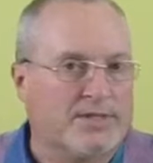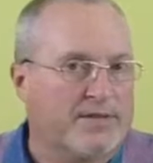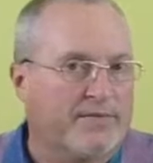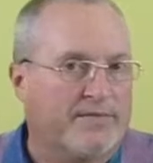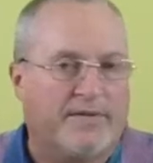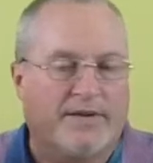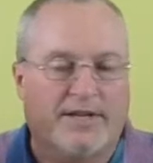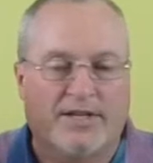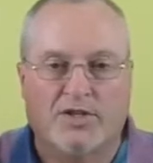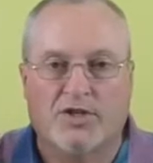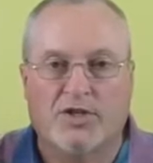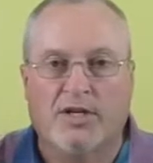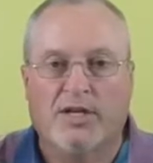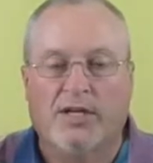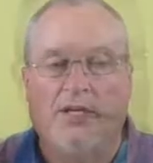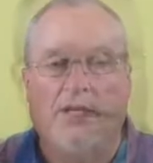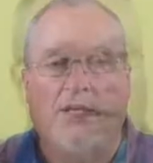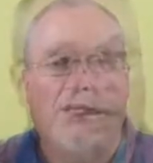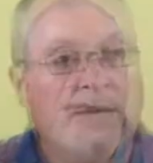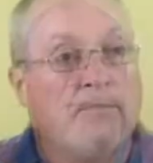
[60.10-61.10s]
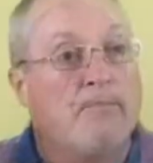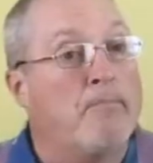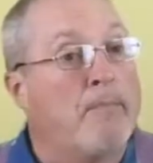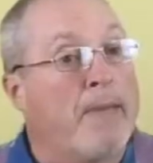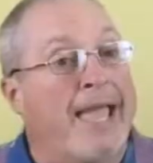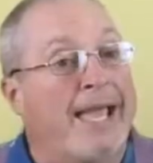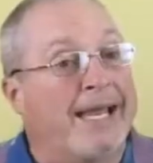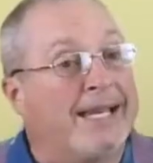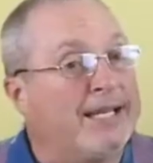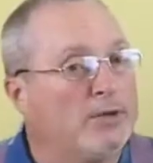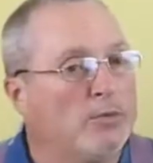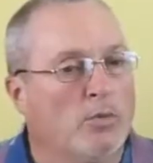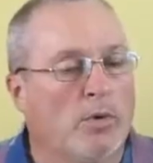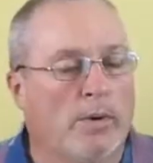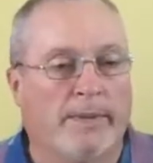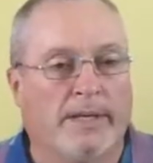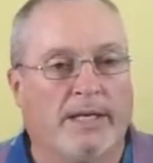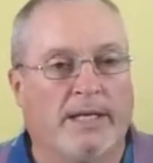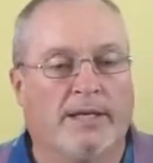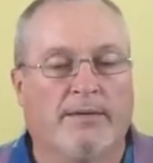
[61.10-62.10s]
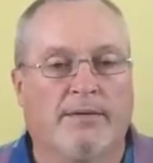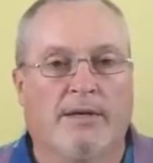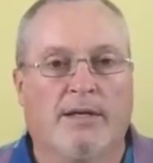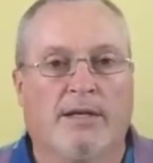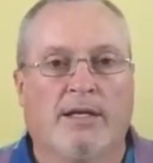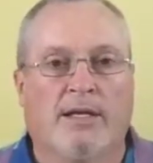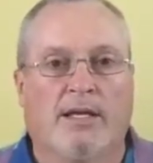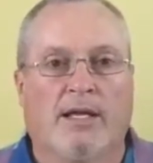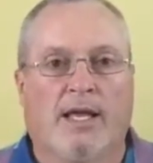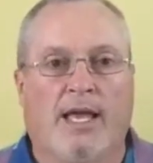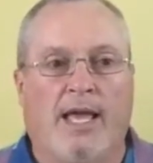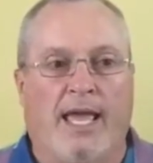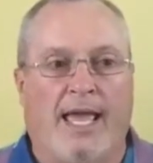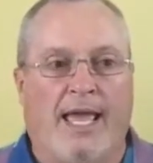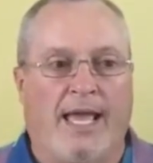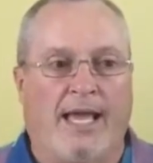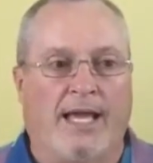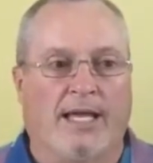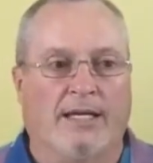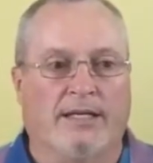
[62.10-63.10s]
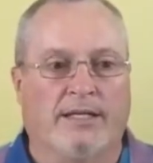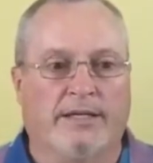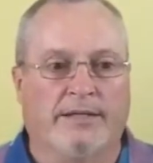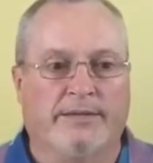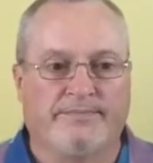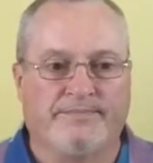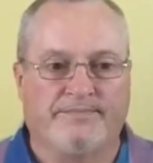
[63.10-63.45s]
the fish, man and woman, and